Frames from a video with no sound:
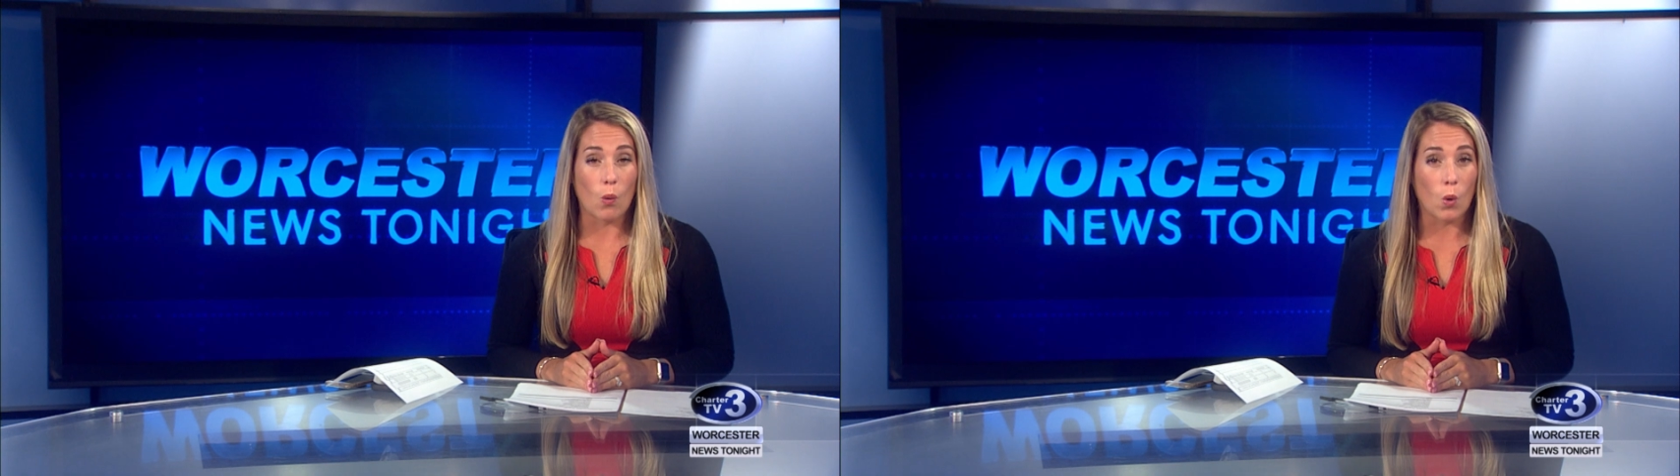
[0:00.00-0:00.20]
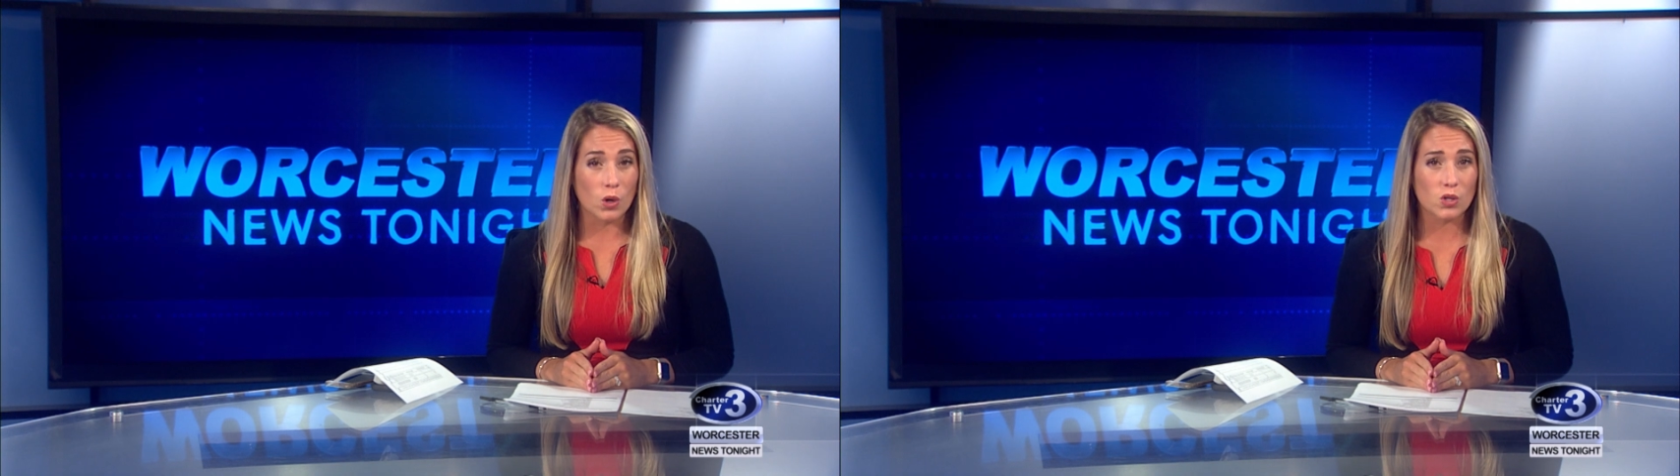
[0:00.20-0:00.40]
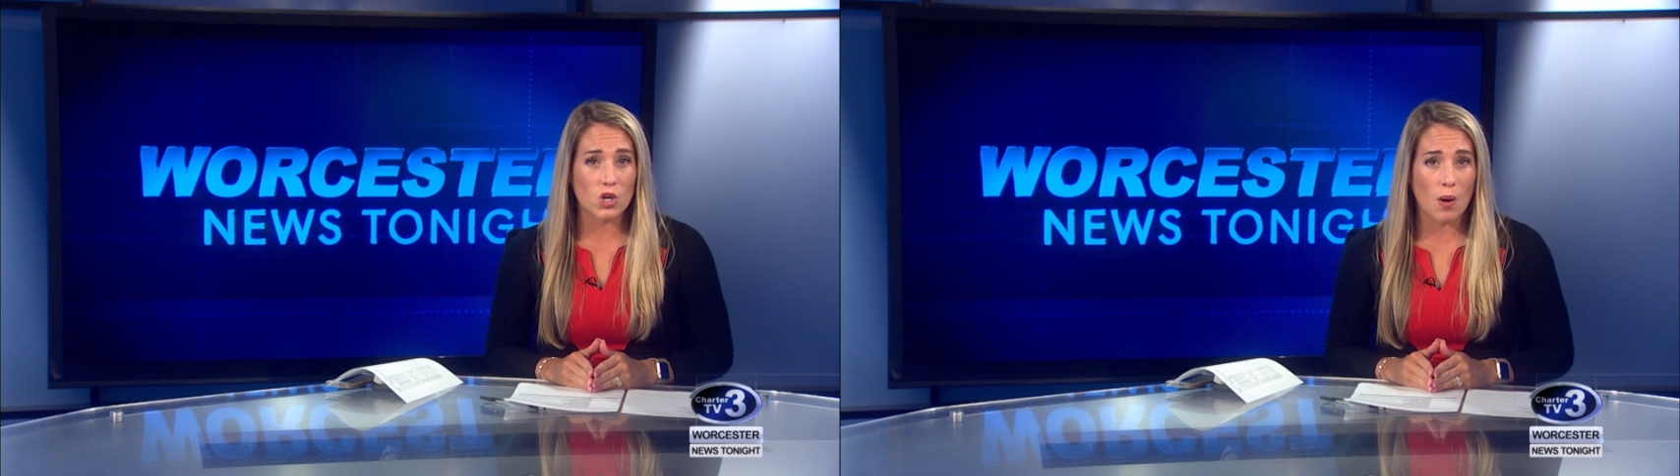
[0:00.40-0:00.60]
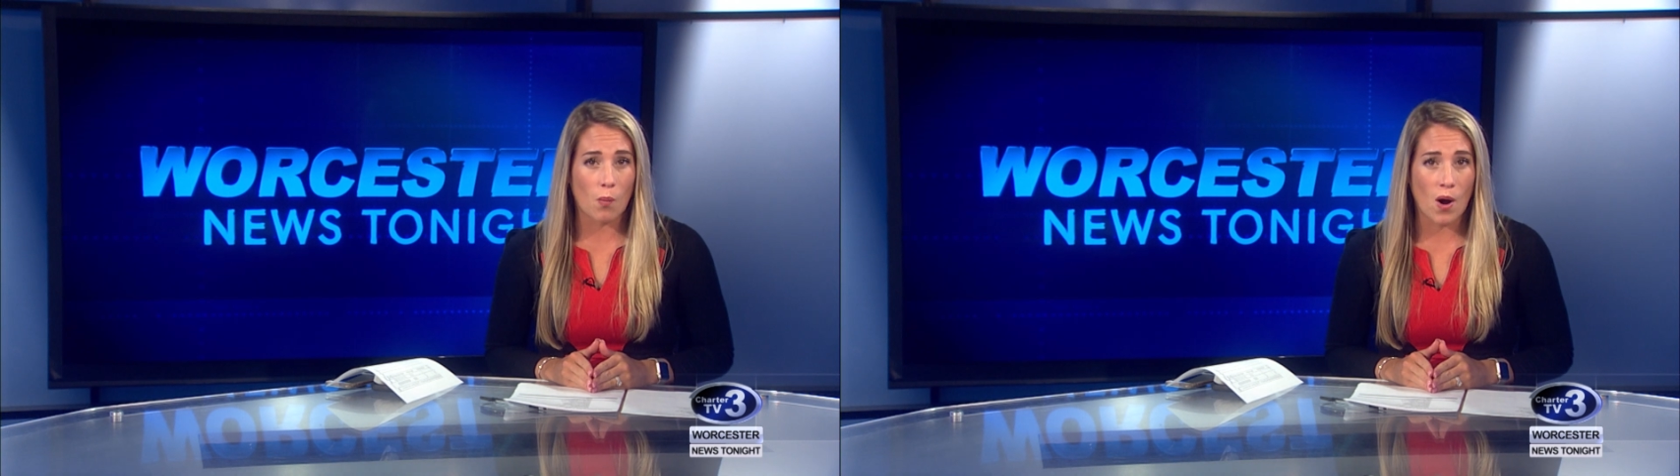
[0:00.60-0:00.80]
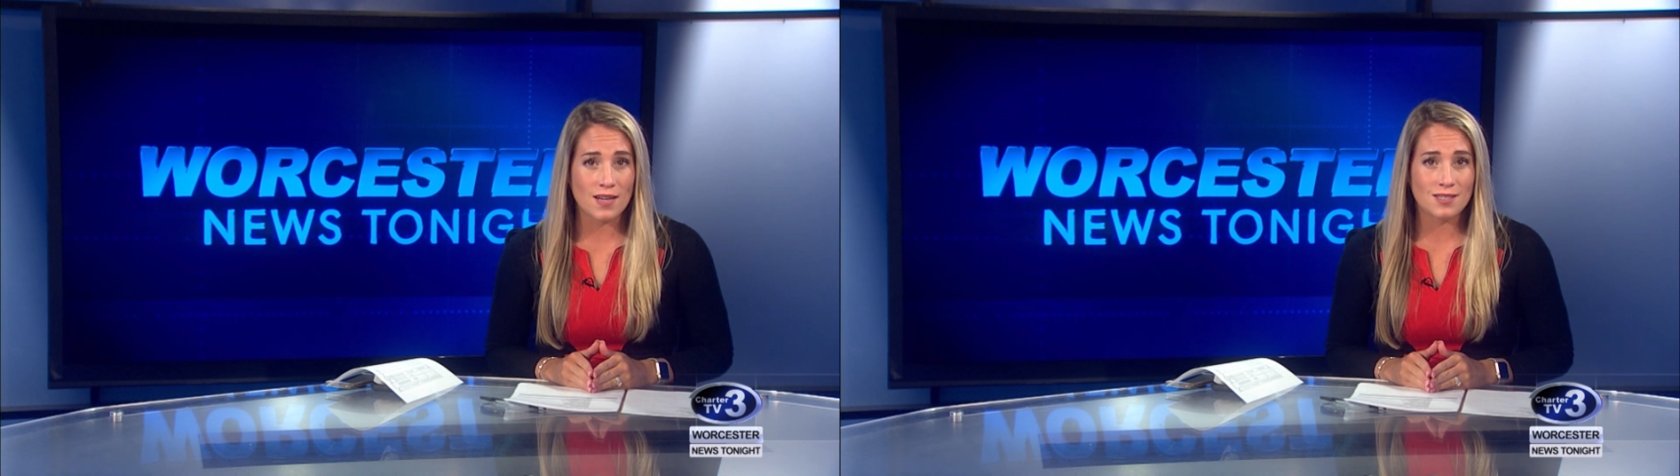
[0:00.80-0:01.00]

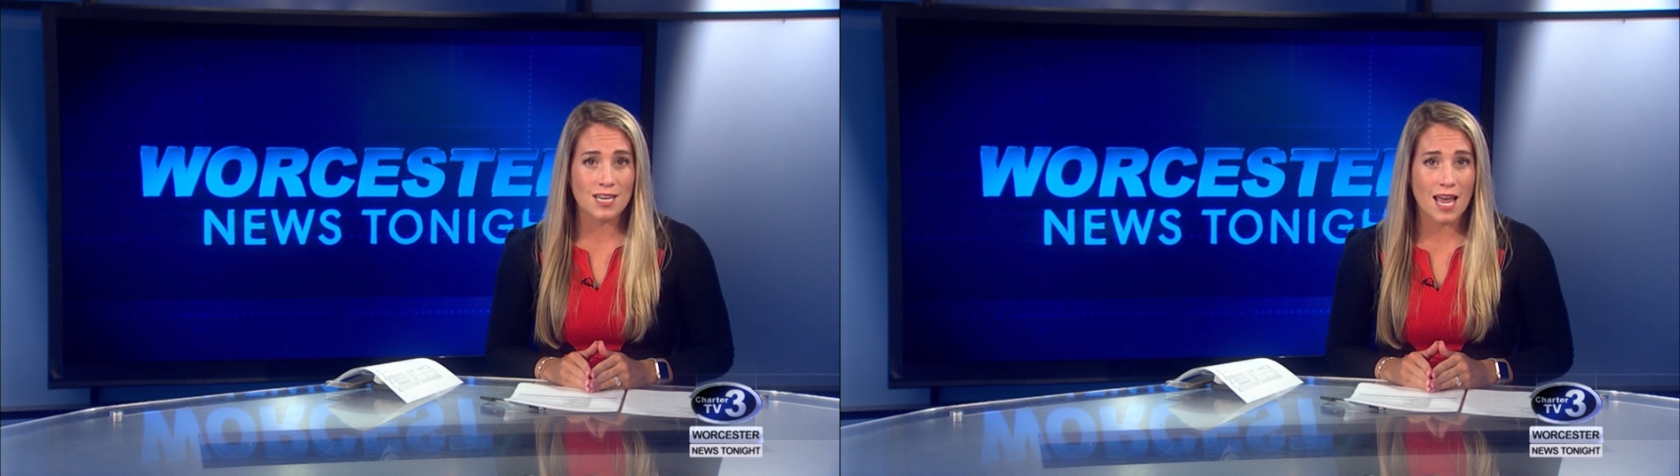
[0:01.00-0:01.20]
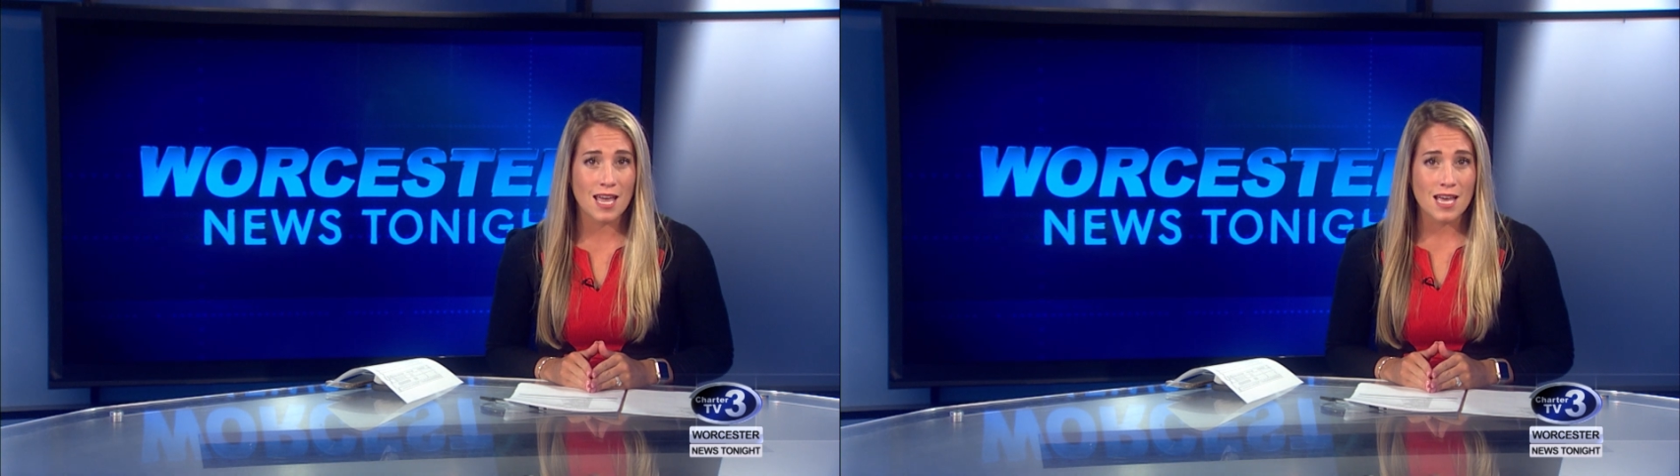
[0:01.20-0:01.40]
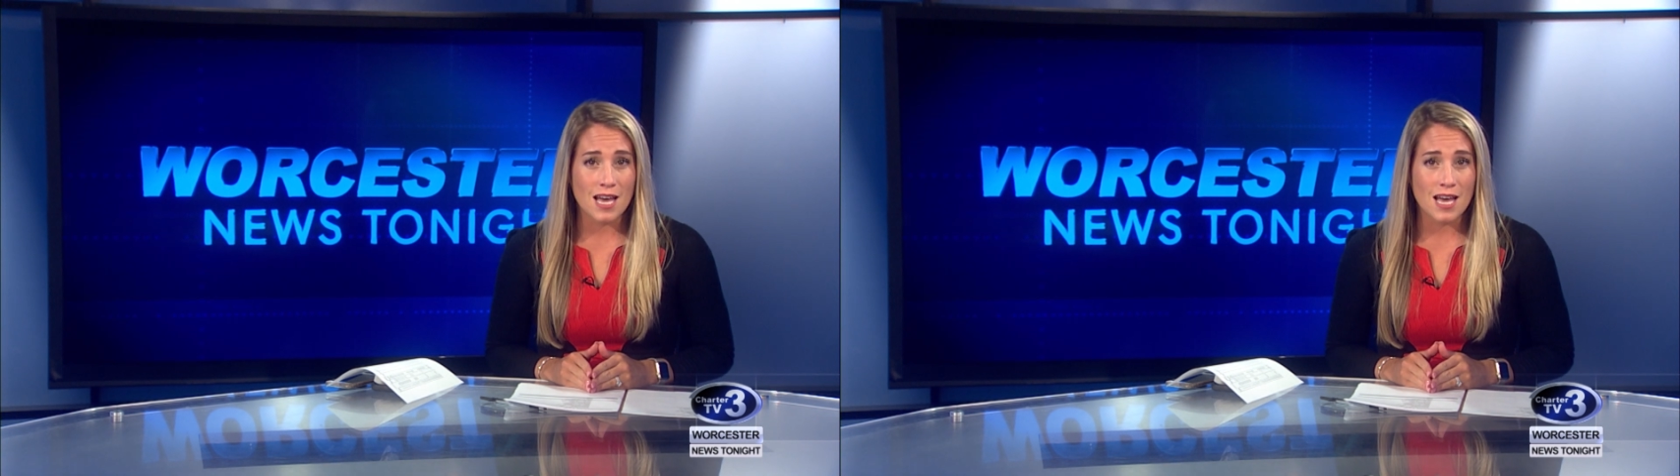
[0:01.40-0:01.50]
workshop Wednesday